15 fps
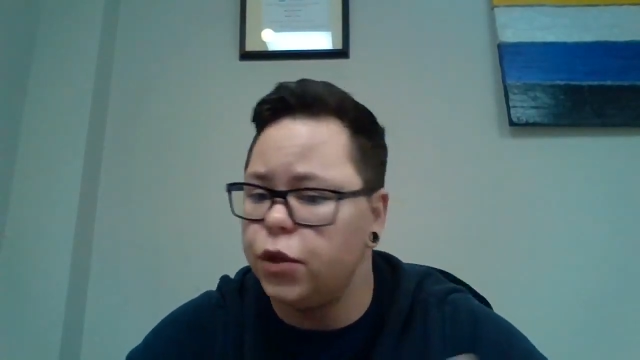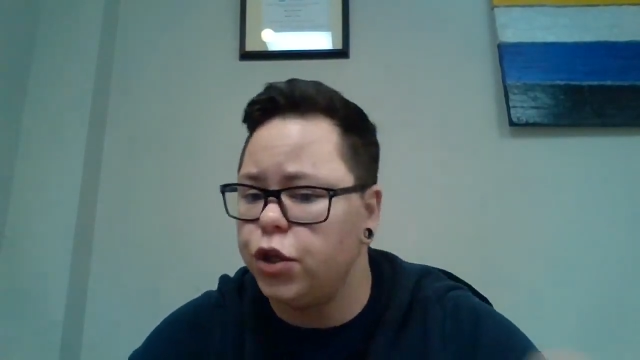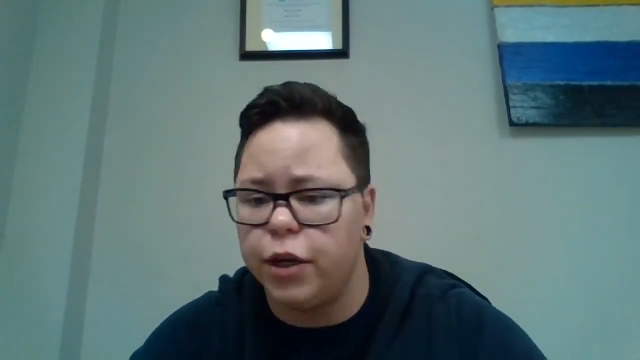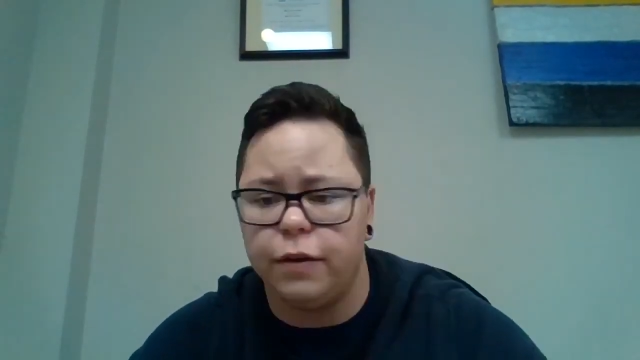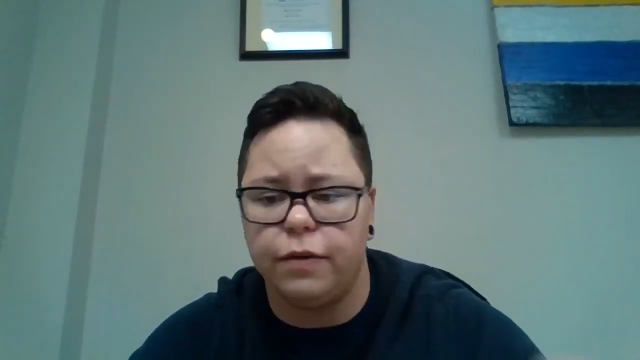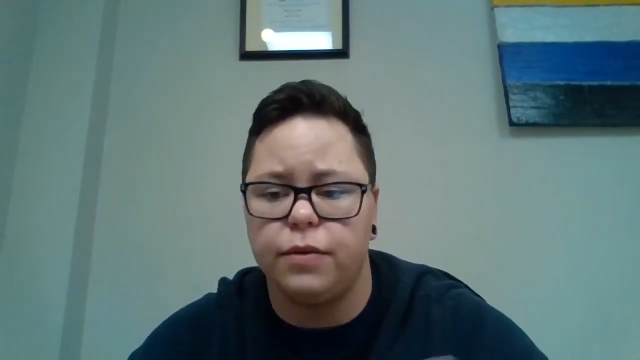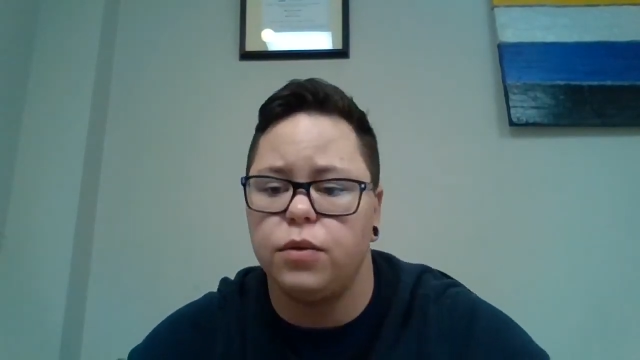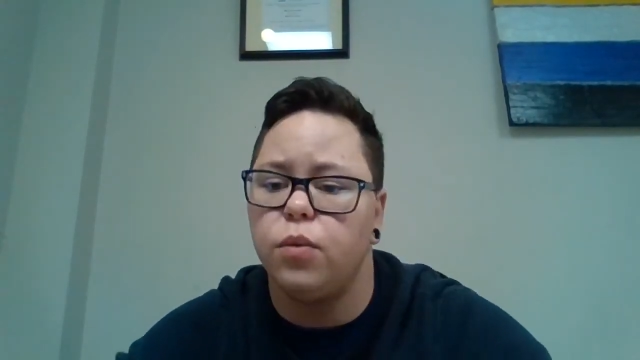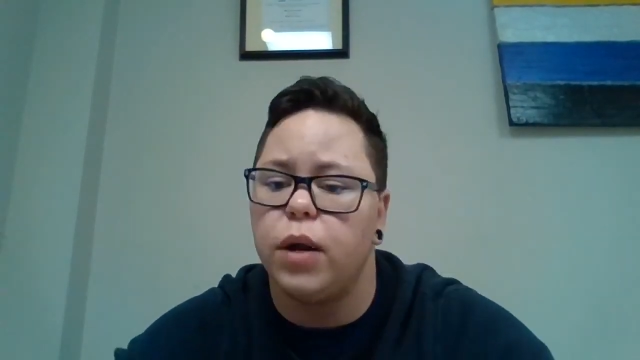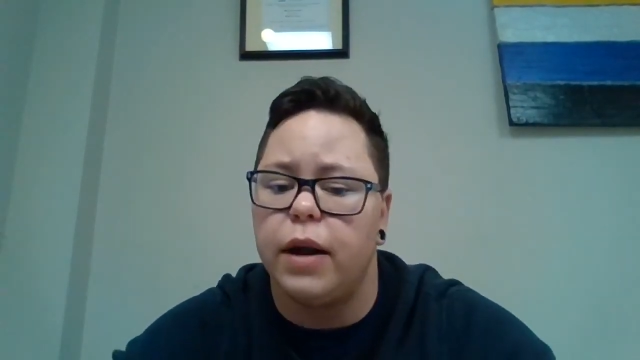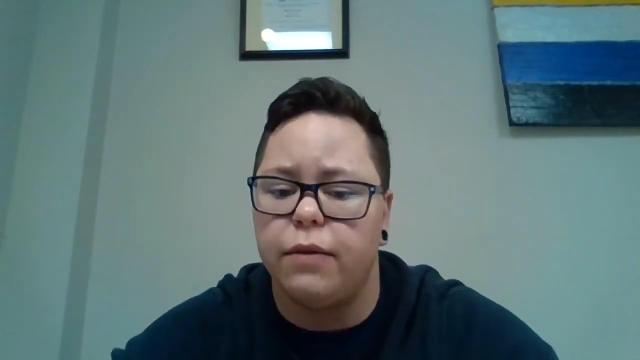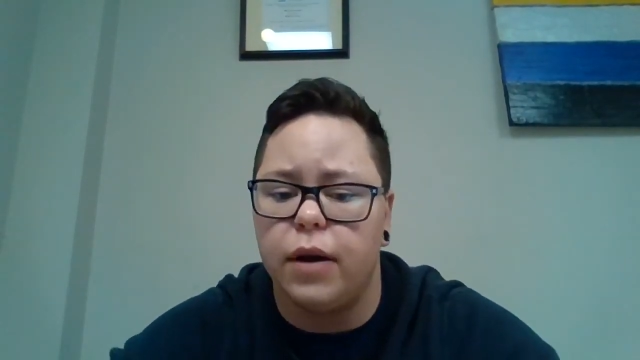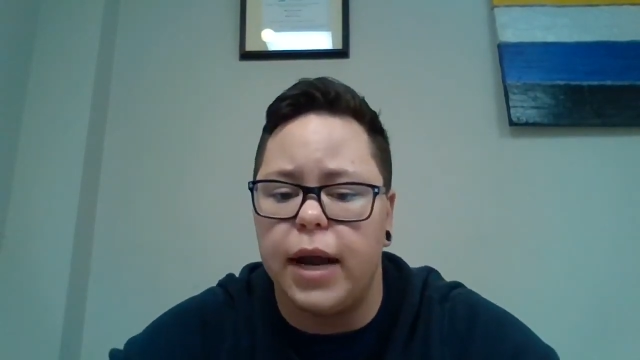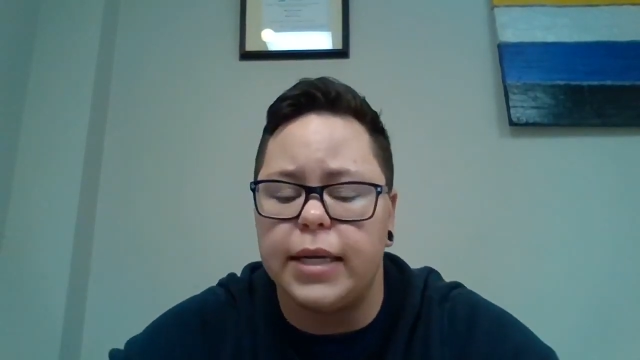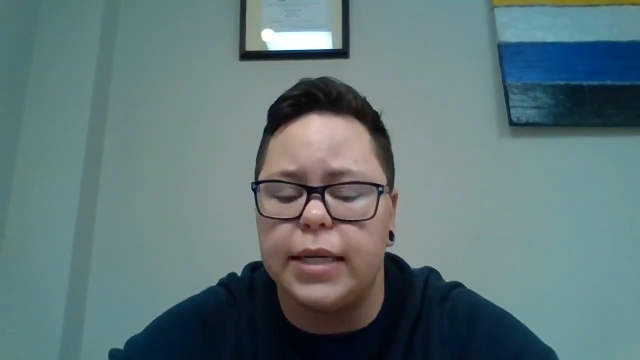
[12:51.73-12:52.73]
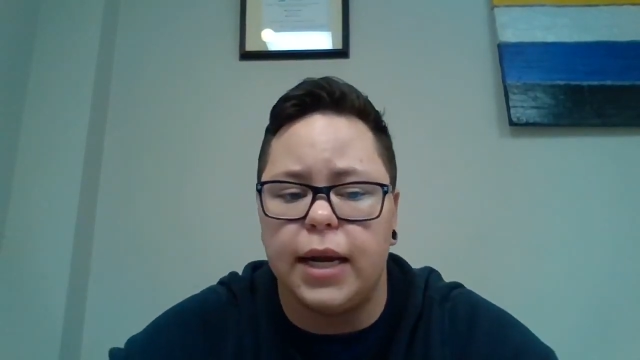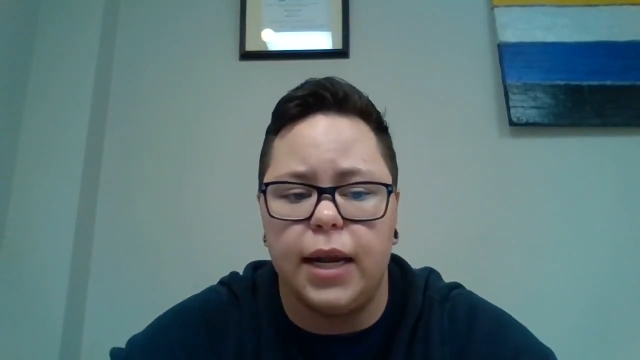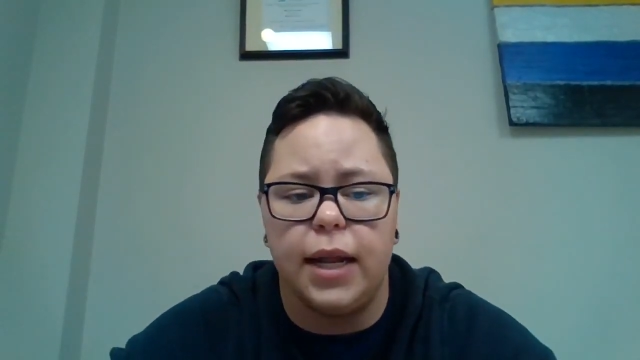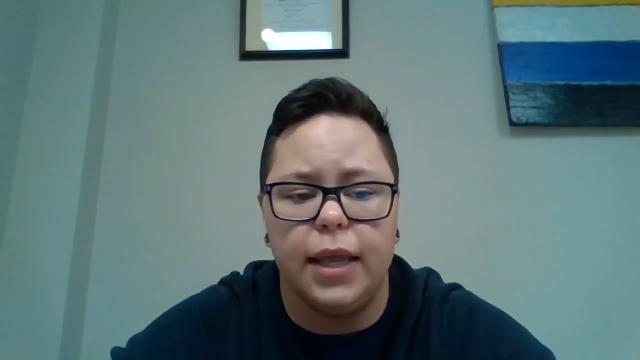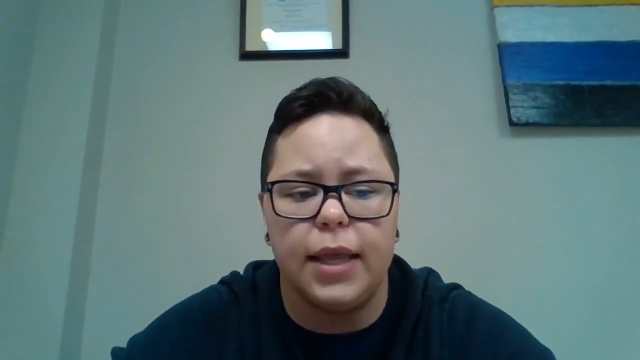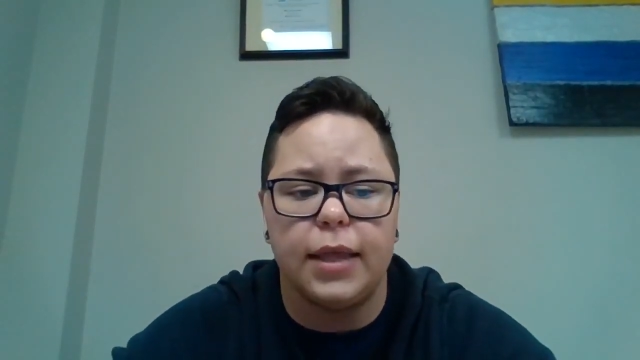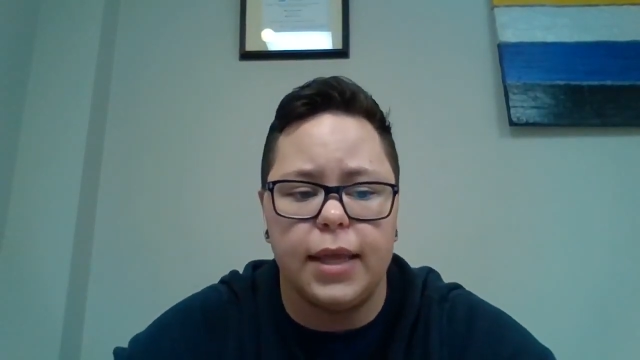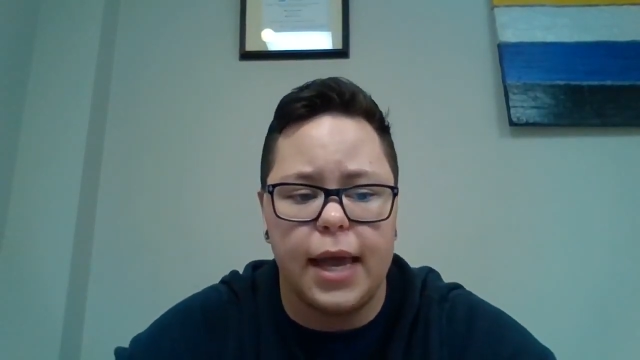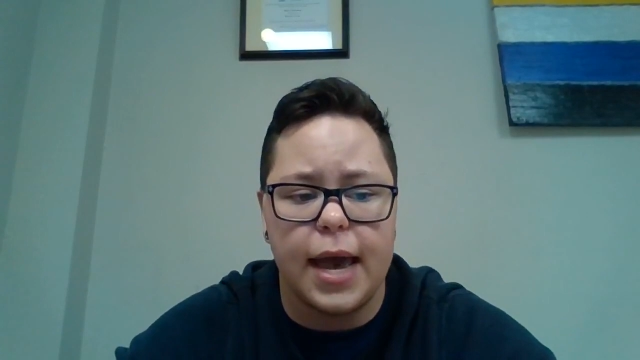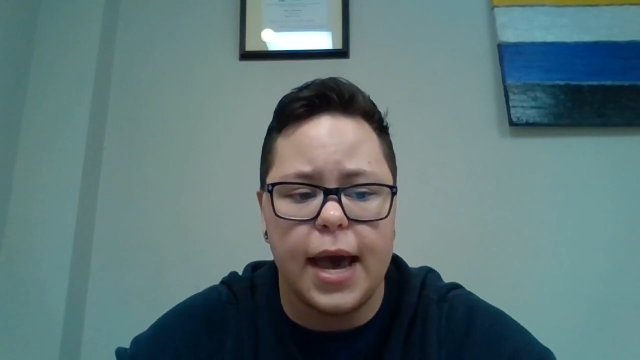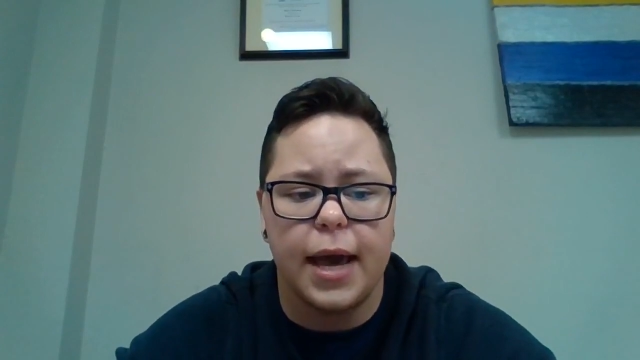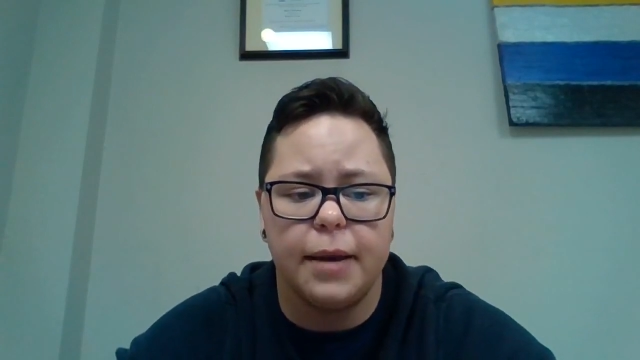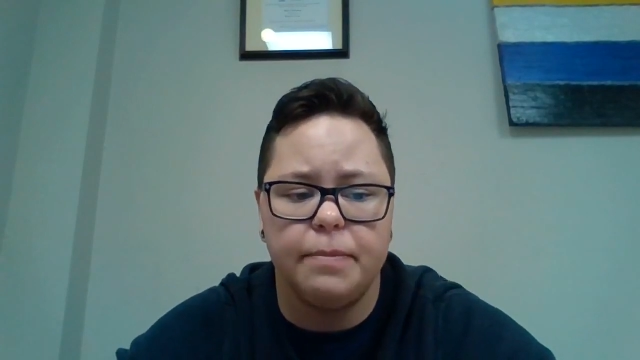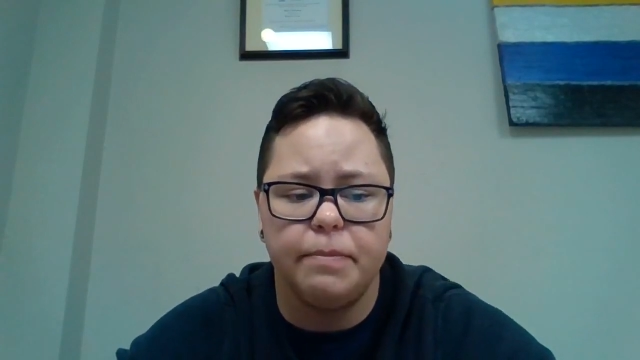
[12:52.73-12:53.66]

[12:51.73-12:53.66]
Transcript: shift whatever identity that they had.